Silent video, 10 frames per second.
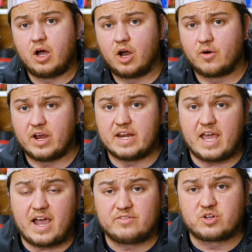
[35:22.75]
Alright,
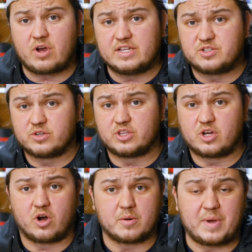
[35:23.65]
after I took the
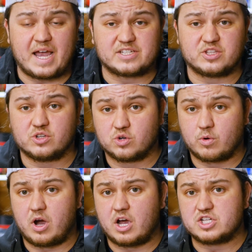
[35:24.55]
car back to the
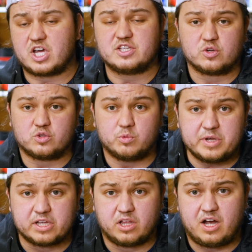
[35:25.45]
garage, I took the
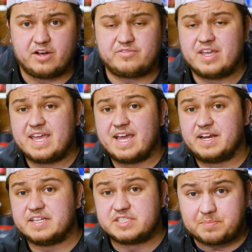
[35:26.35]
wheel off and
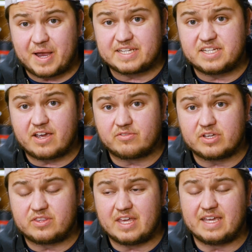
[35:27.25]
I inspected
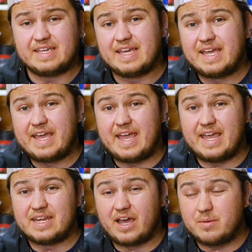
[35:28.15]
everything,
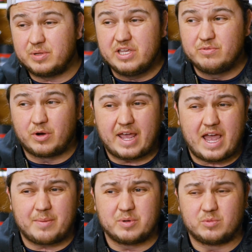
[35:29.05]
and I believe what
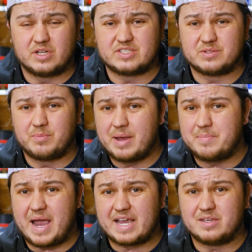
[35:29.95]
happened was my
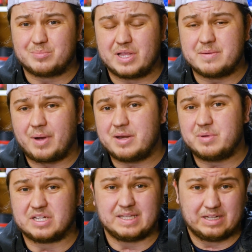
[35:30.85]
backing plate might have
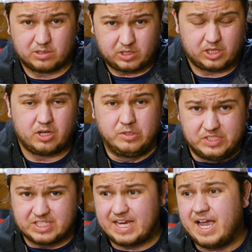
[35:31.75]
been a little
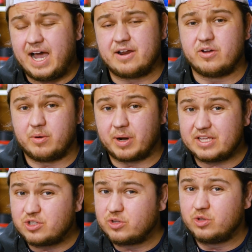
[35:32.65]
close. I don't know, but I
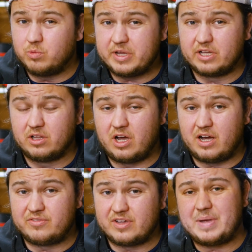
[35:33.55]
took the wheel
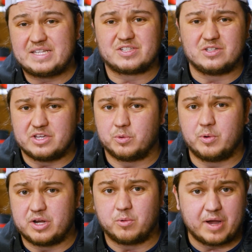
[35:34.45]
off. Basically, it
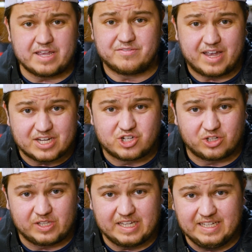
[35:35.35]
went away
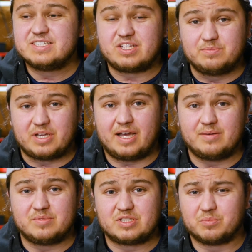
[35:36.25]
eventually.
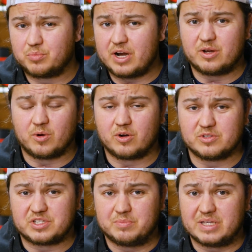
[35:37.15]
Sometimes brake
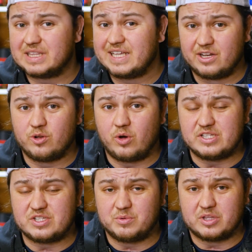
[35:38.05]
rotors can be a little
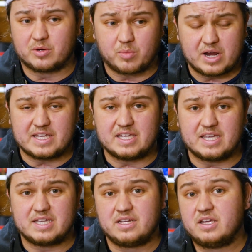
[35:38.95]
noisy when they're braking
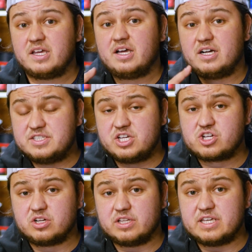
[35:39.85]
in.
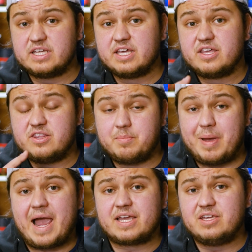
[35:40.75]
Additionally, the
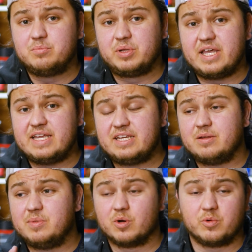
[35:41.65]
backing plate
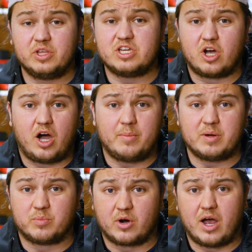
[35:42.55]
can be a really
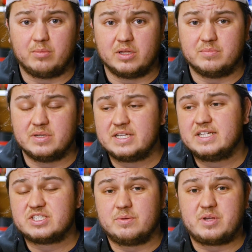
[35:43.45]
common problem.
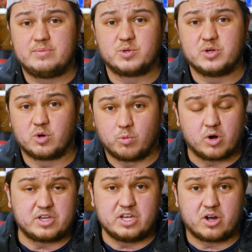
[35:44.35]
Sometimes when you're
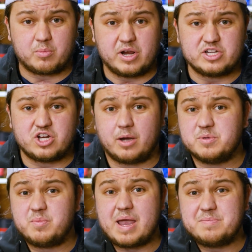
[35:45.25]
working on a brake job,
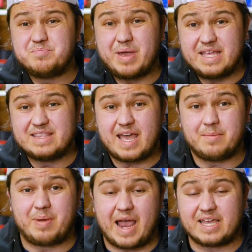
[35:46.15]
you might bend
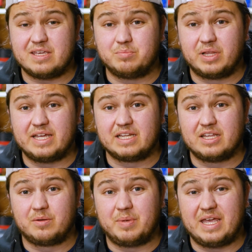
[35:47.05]
that backing plate a
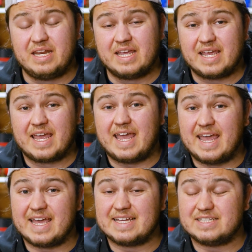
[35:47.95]
little bit,
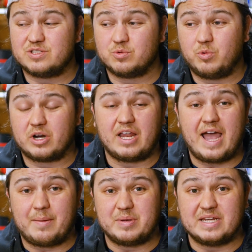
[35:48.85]
and what'll
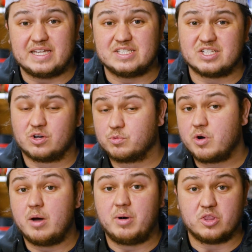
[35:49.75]
happen is it'll
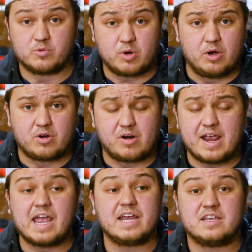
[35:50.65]
rub on the rotor
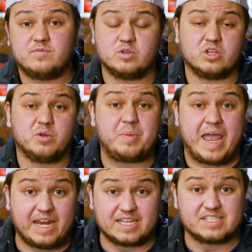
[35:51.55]
and give you a little
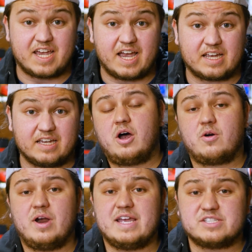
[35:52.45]
panic attack.
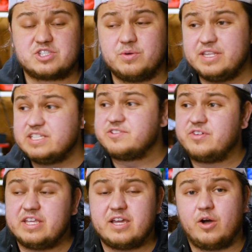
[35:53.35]
Alright, so in this
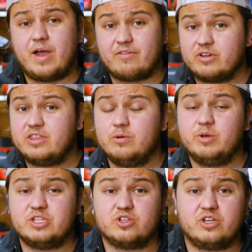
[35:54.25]
video, everything
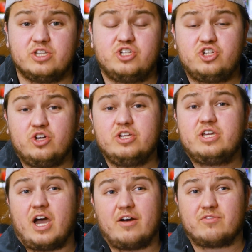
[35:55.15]
we did should
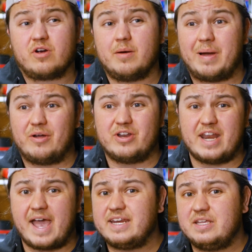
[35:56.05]
cover about
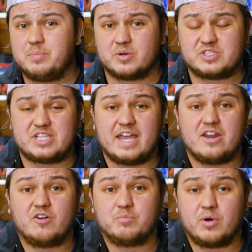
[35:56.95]
90%
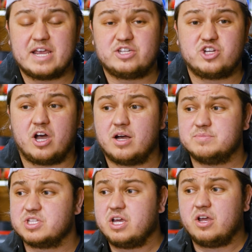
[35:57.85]
of brake
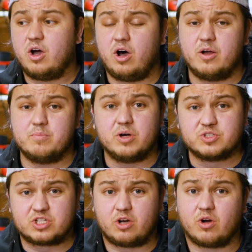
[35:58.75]
jobs on
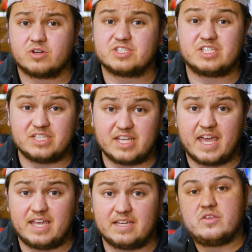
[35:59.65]
most cars
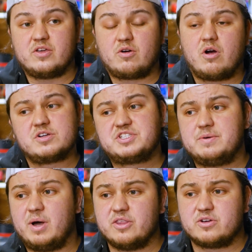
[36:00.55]
today. There are
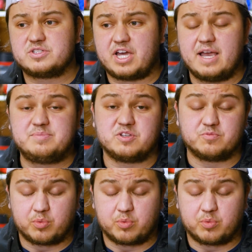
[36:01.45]
some other types of